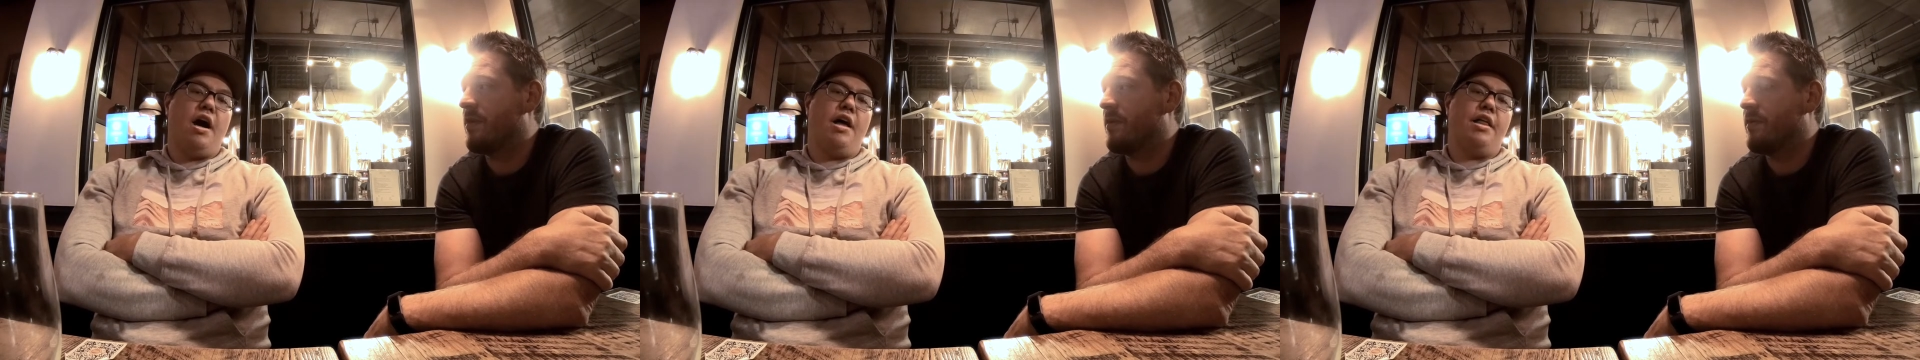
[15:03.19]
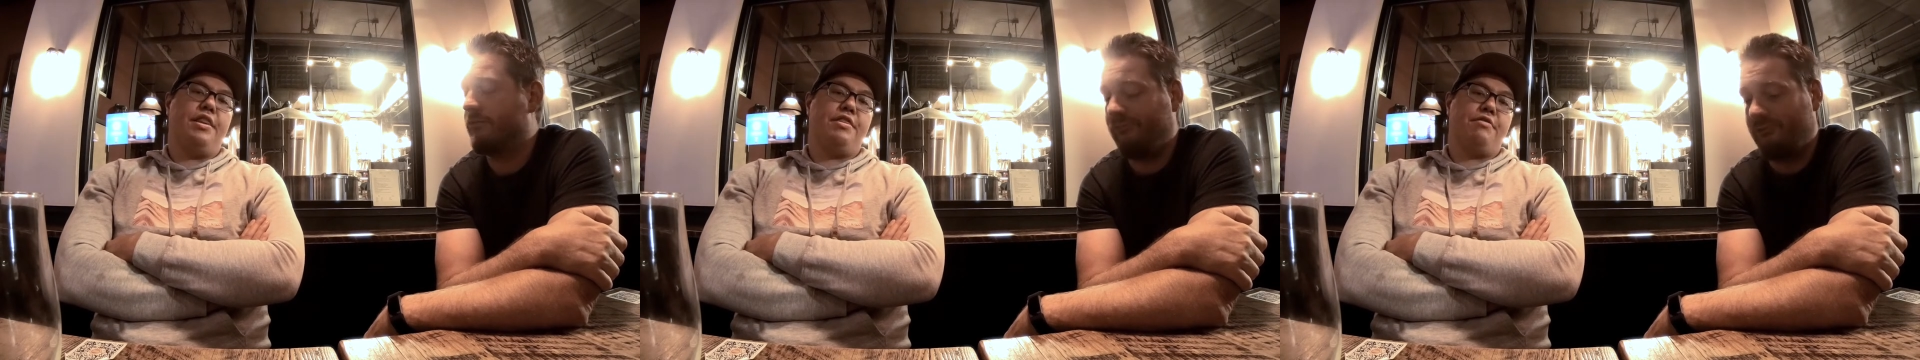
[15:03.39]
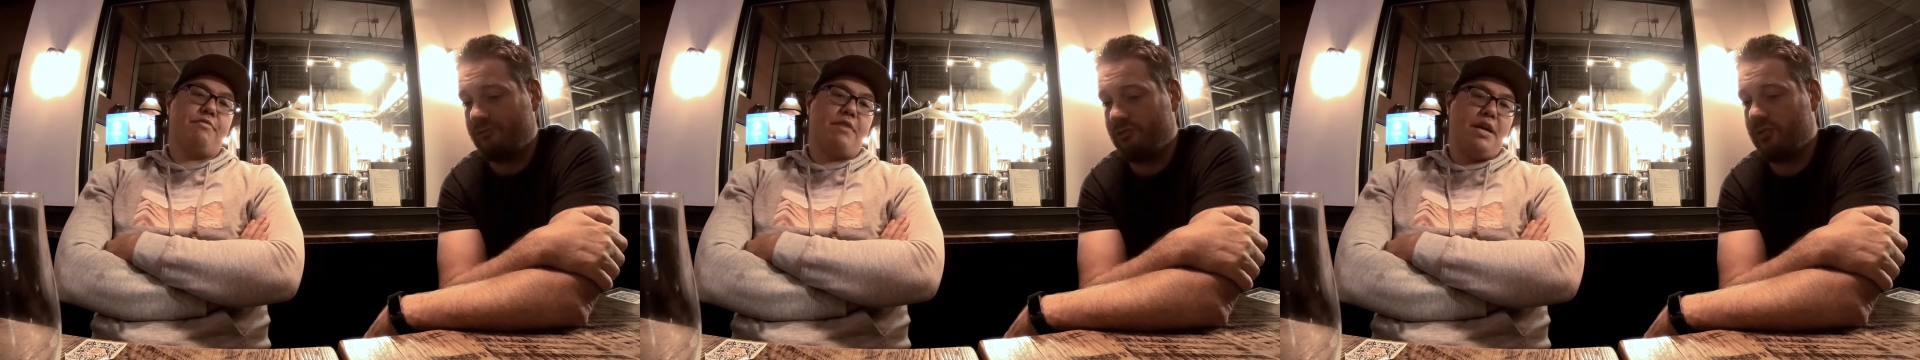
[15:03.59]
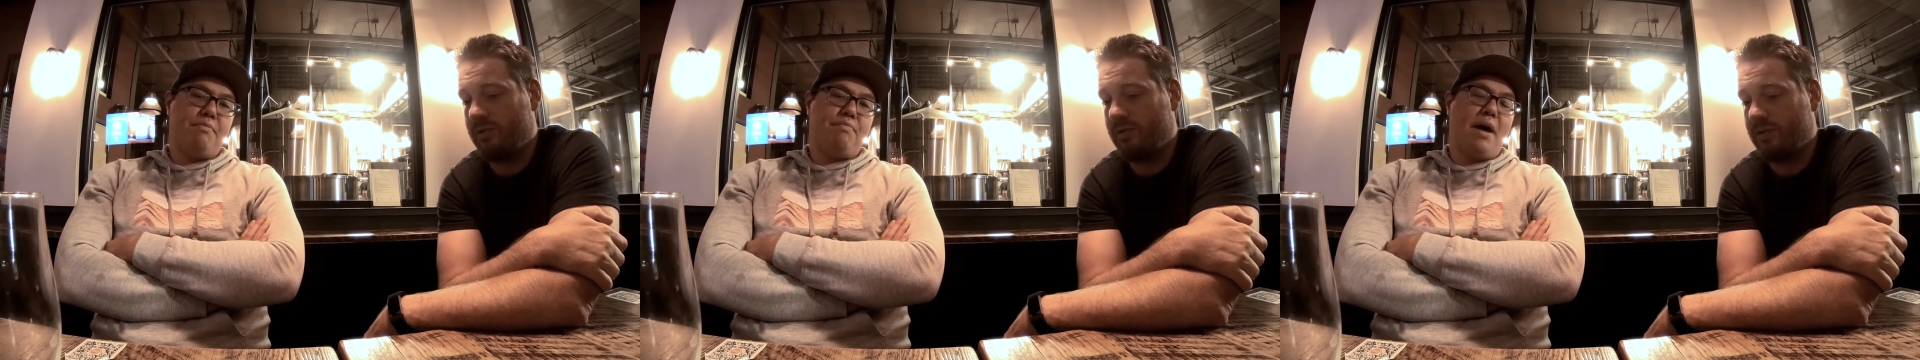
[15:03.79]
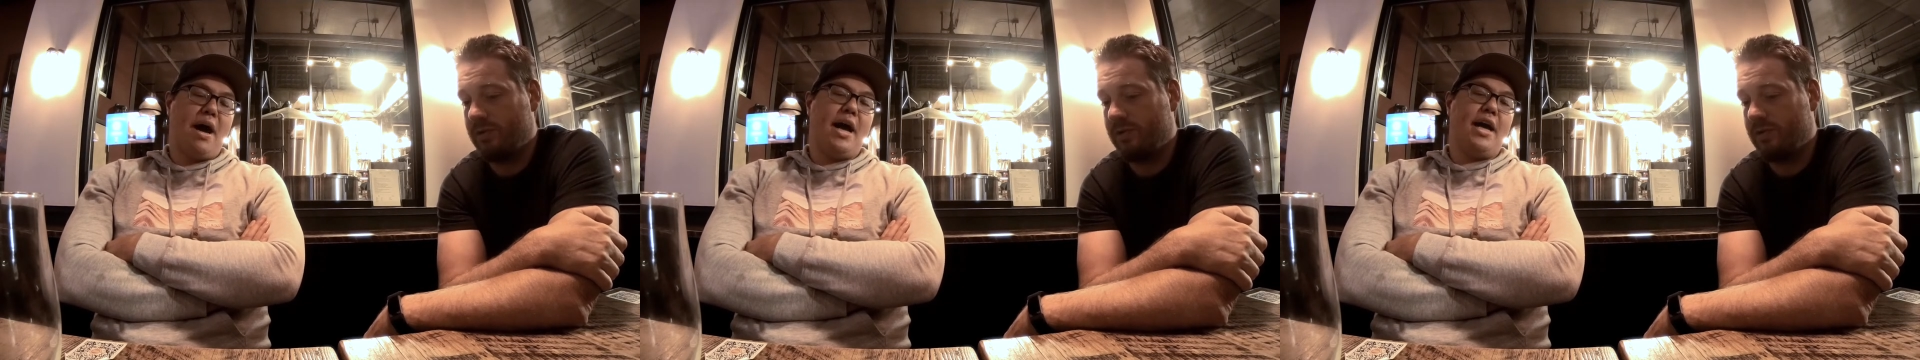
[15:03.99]
Speaker 1: three
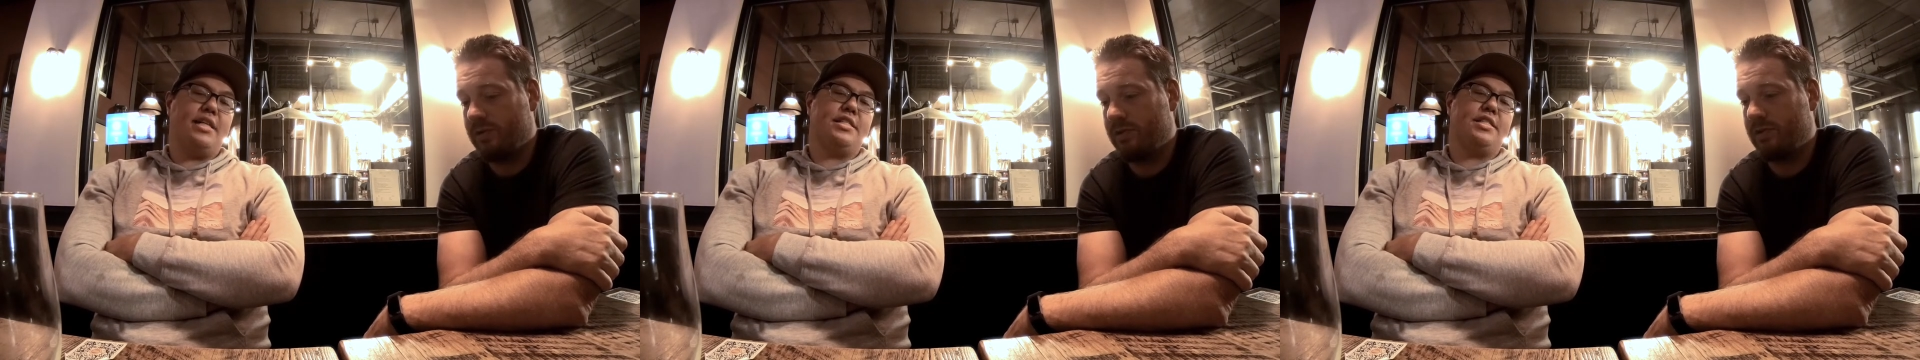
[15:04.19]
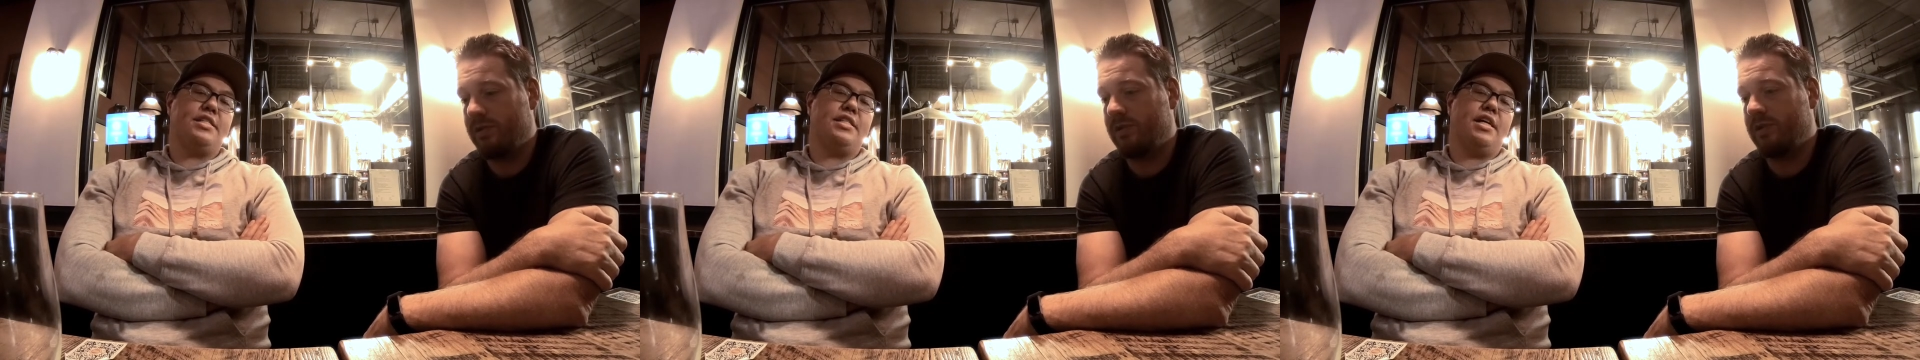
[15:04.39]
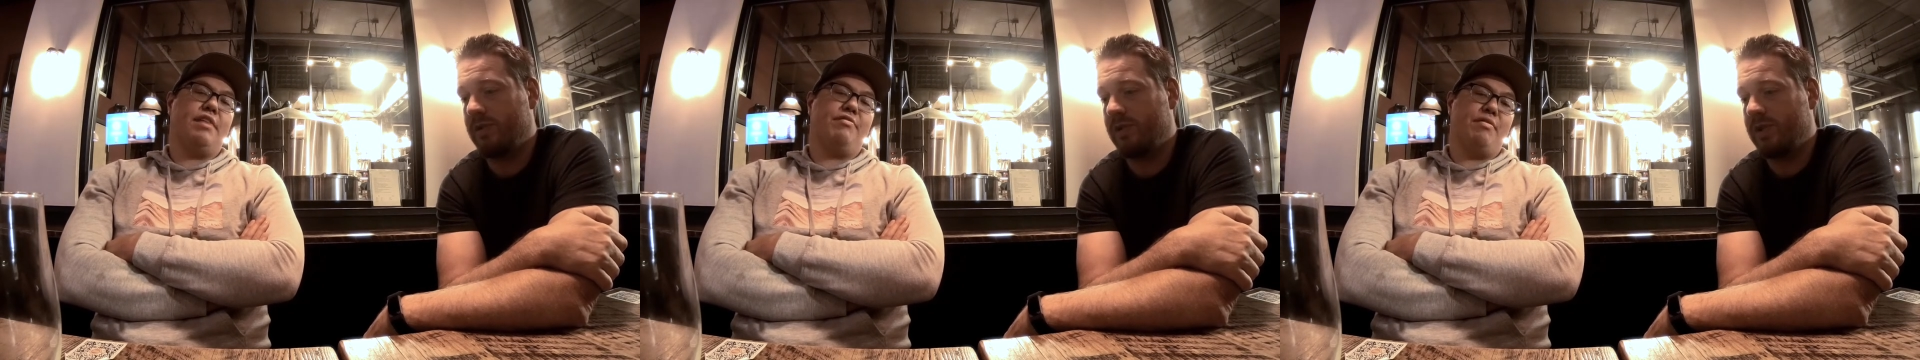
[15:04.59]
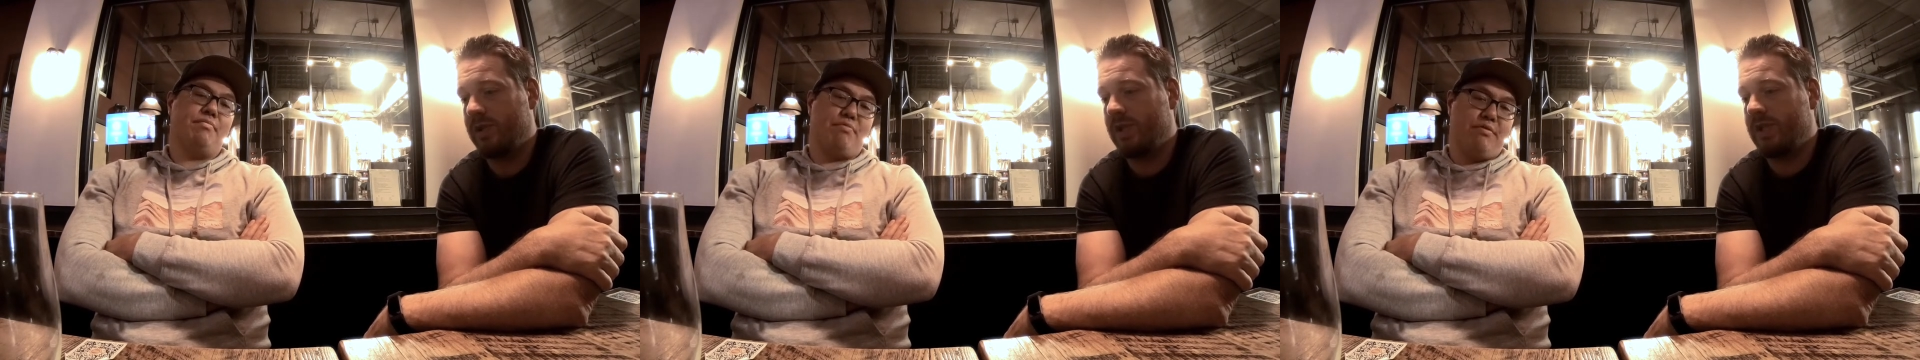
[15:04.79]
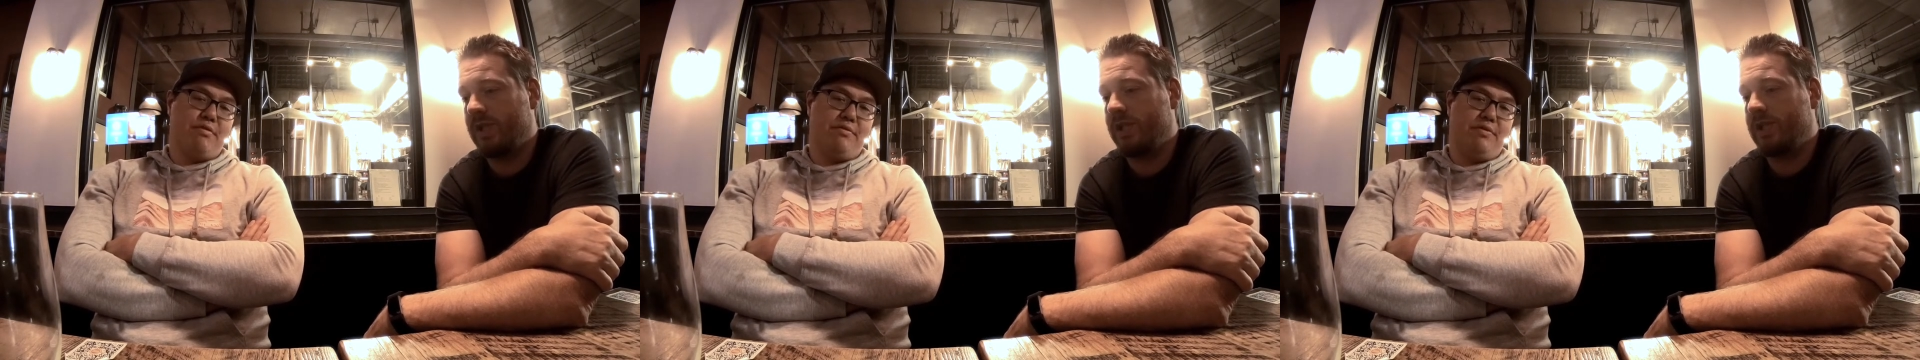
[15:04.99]
pints of
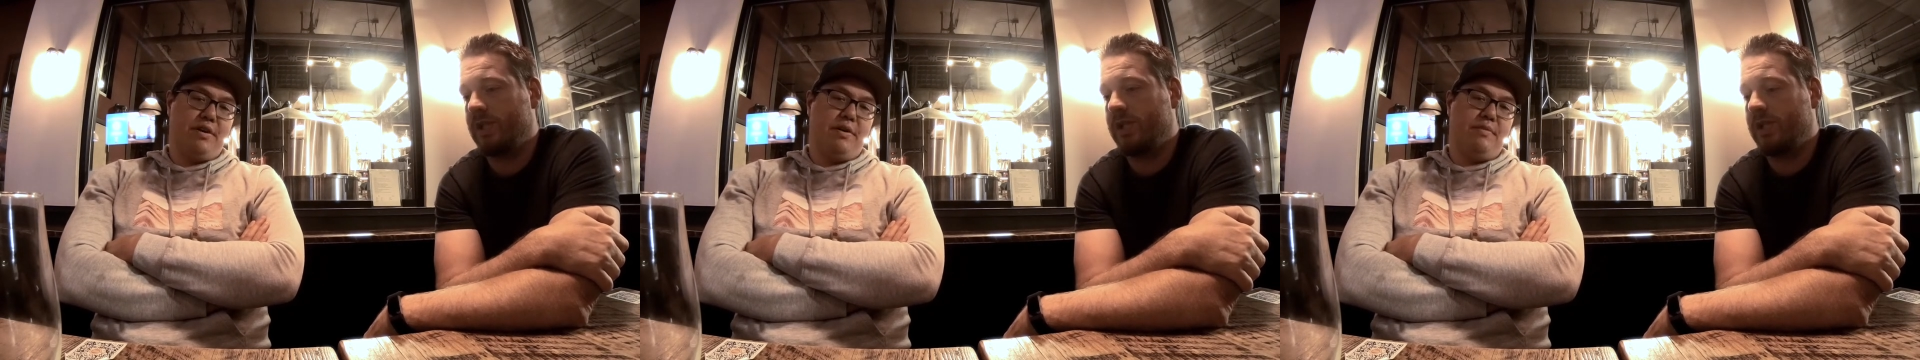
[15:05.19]
approval?